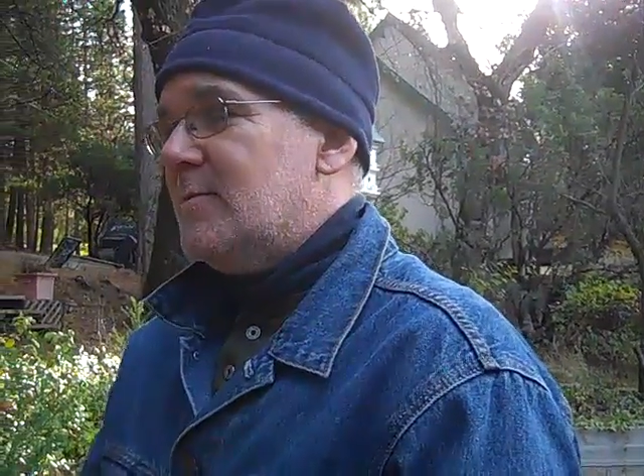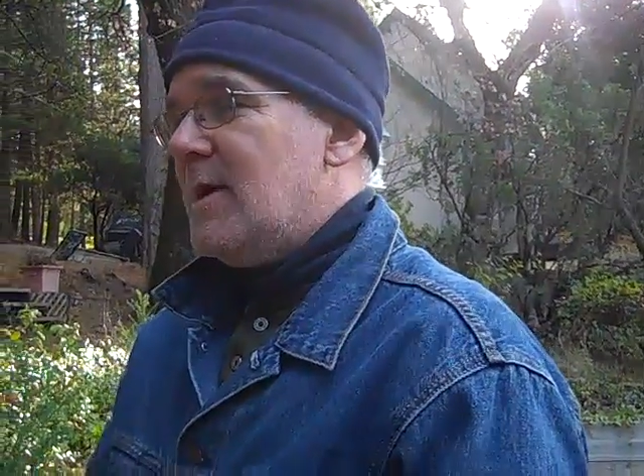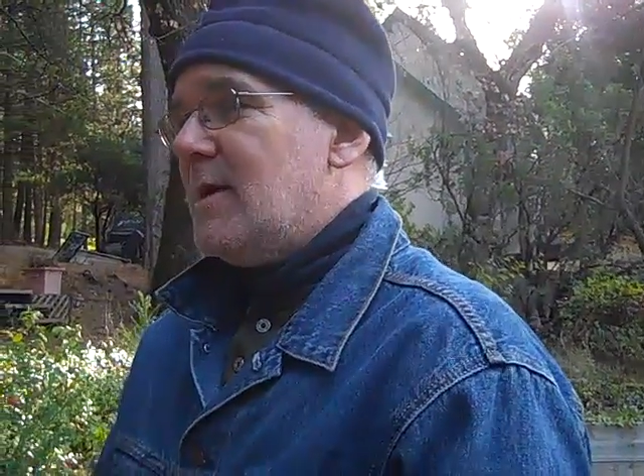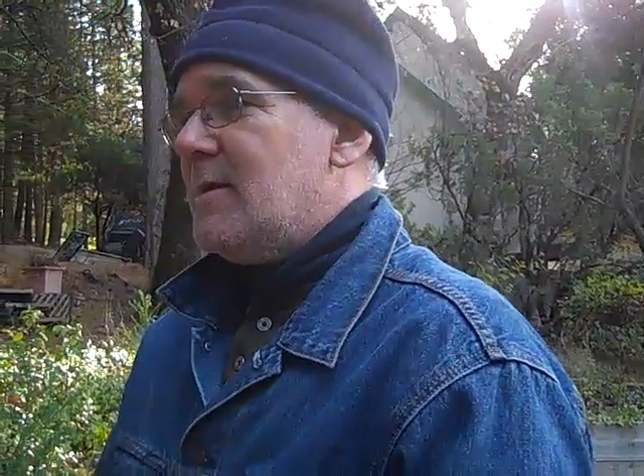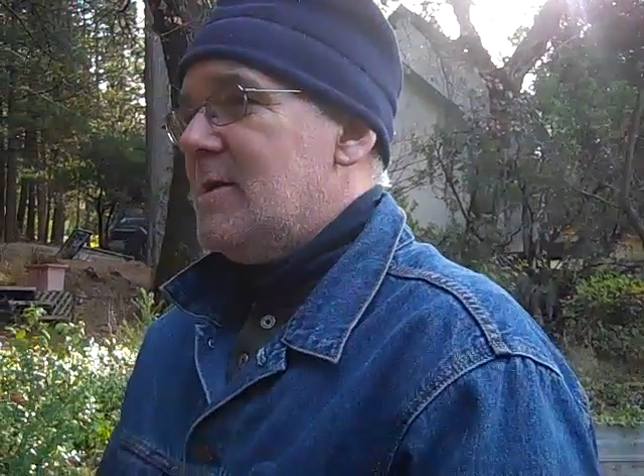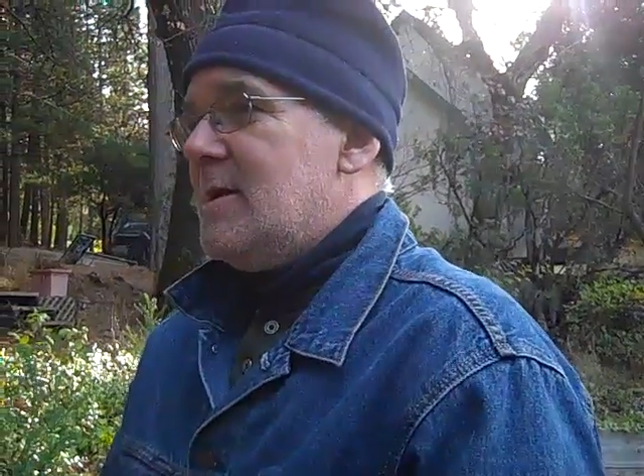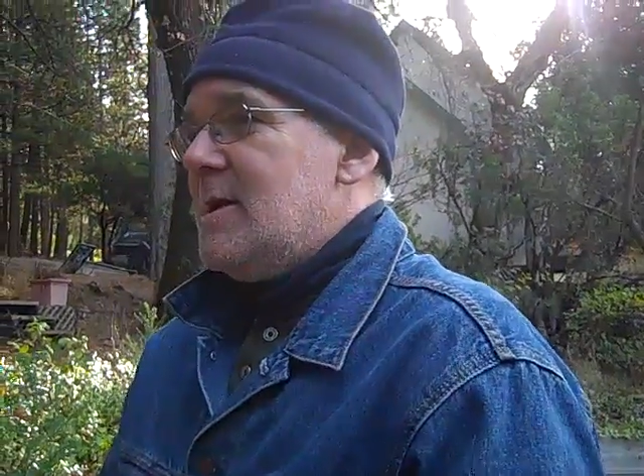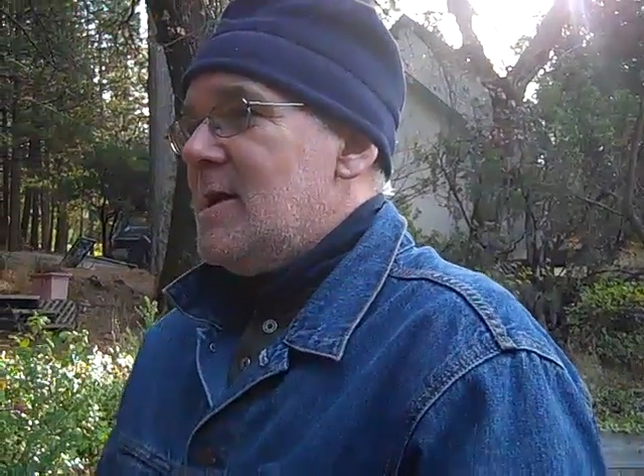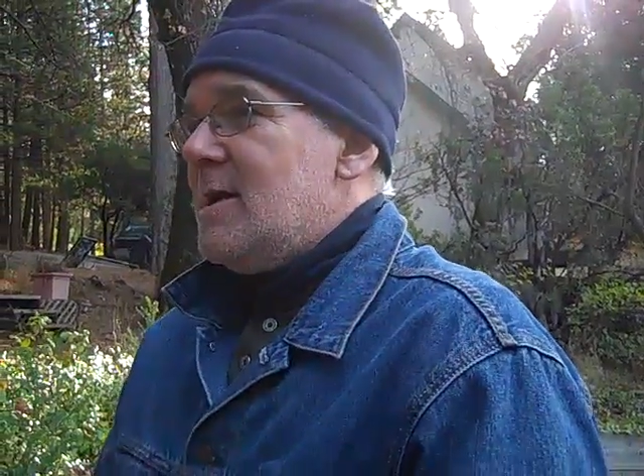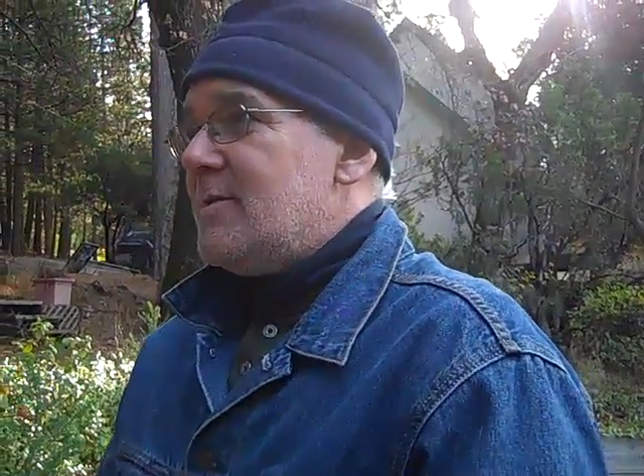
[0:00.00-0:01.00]
But
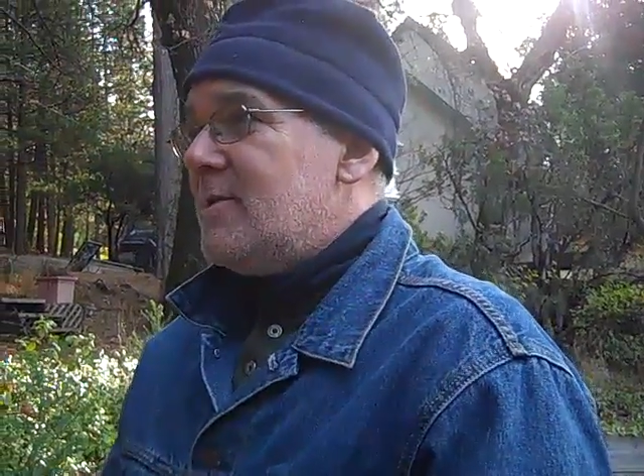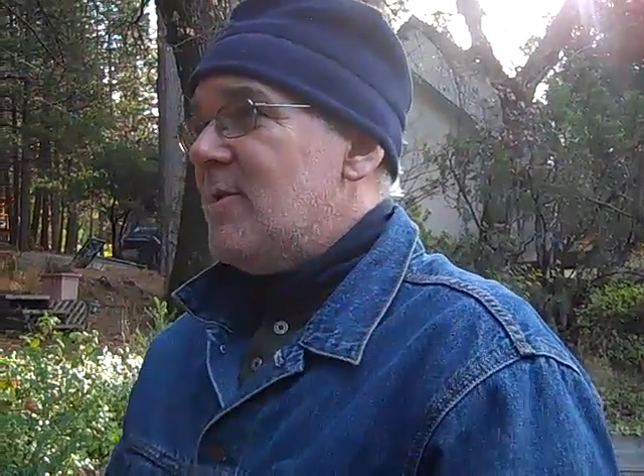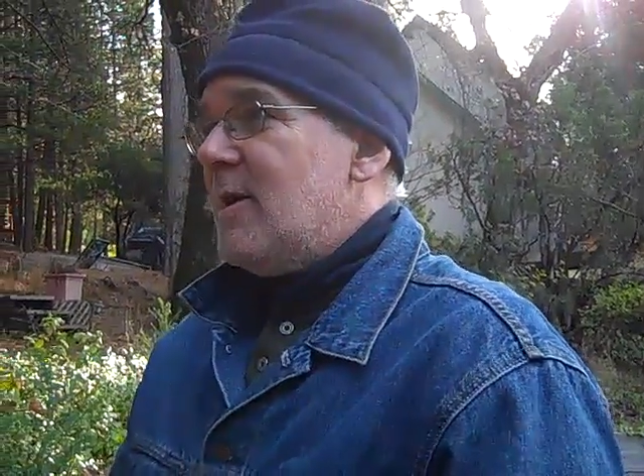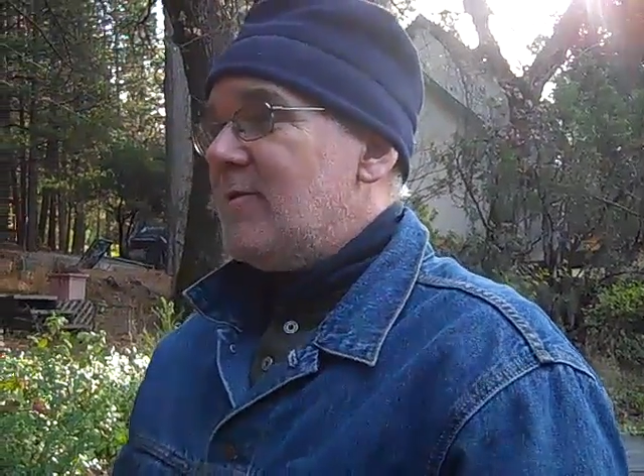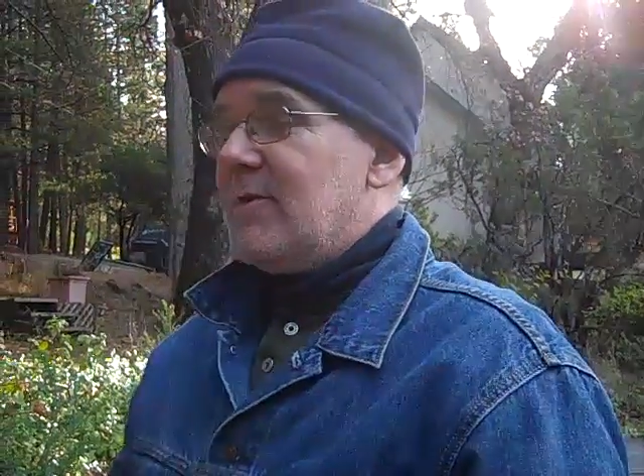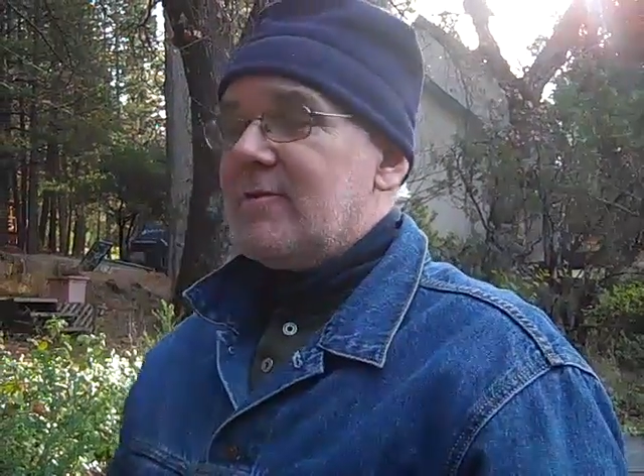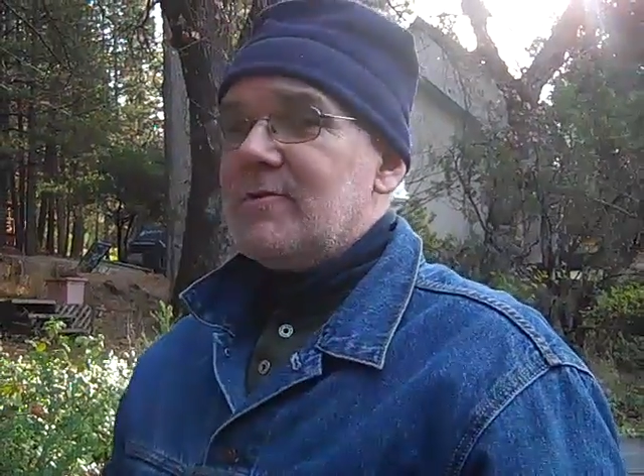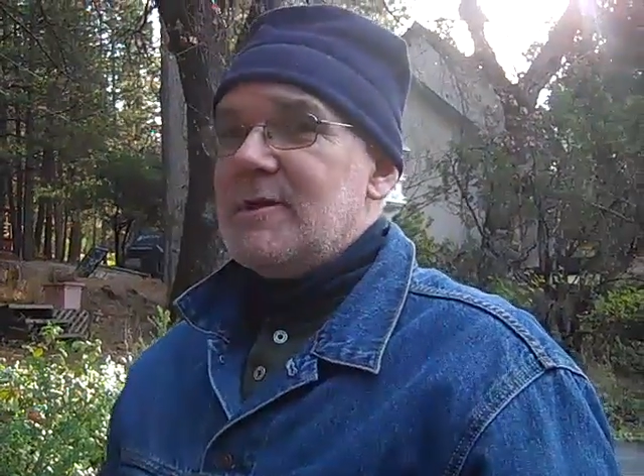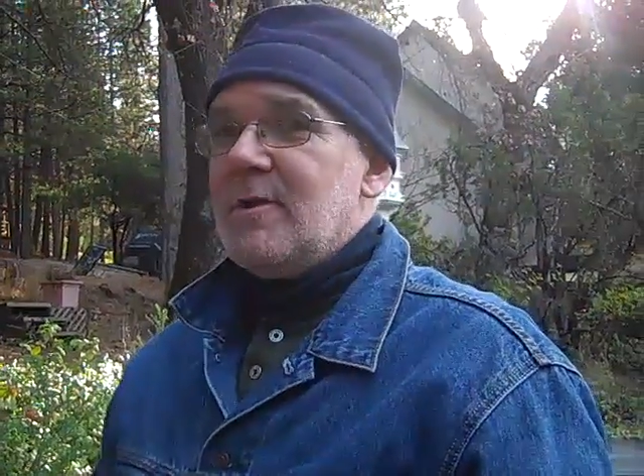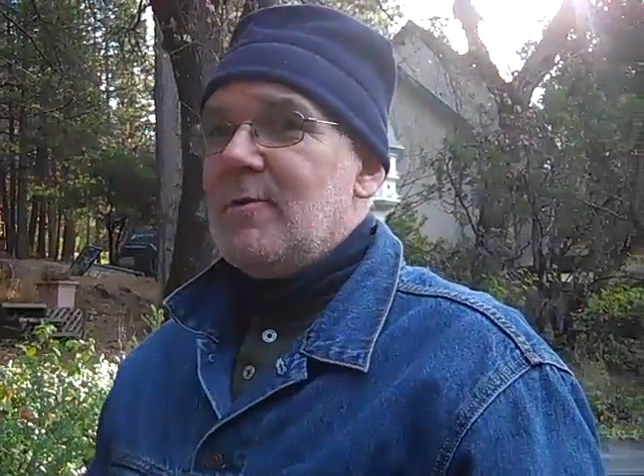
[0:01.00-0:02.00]
do you the
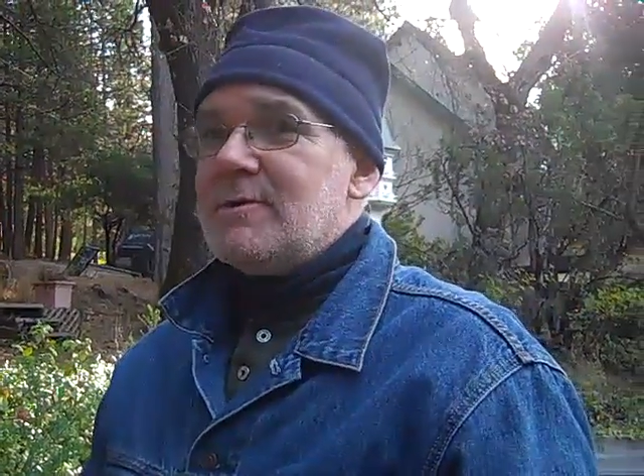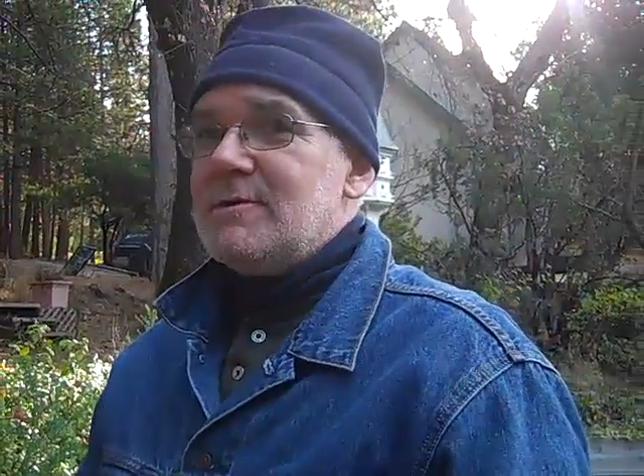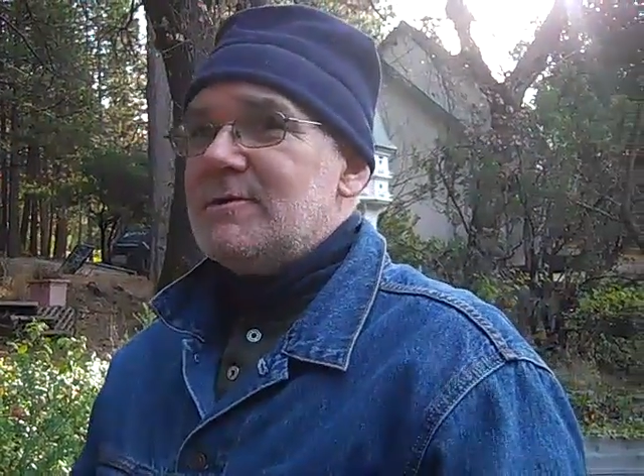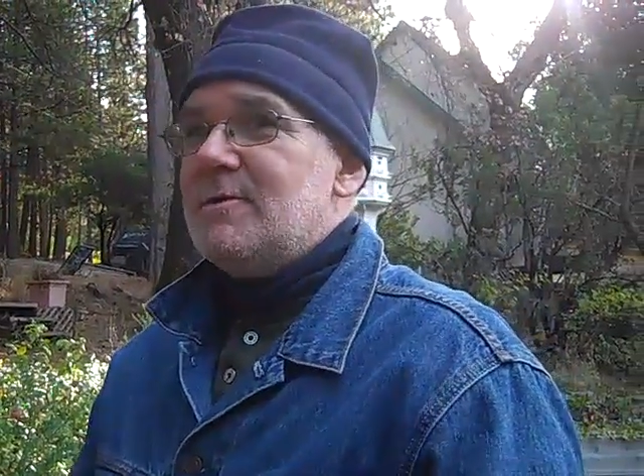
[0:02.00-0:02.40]
second question is,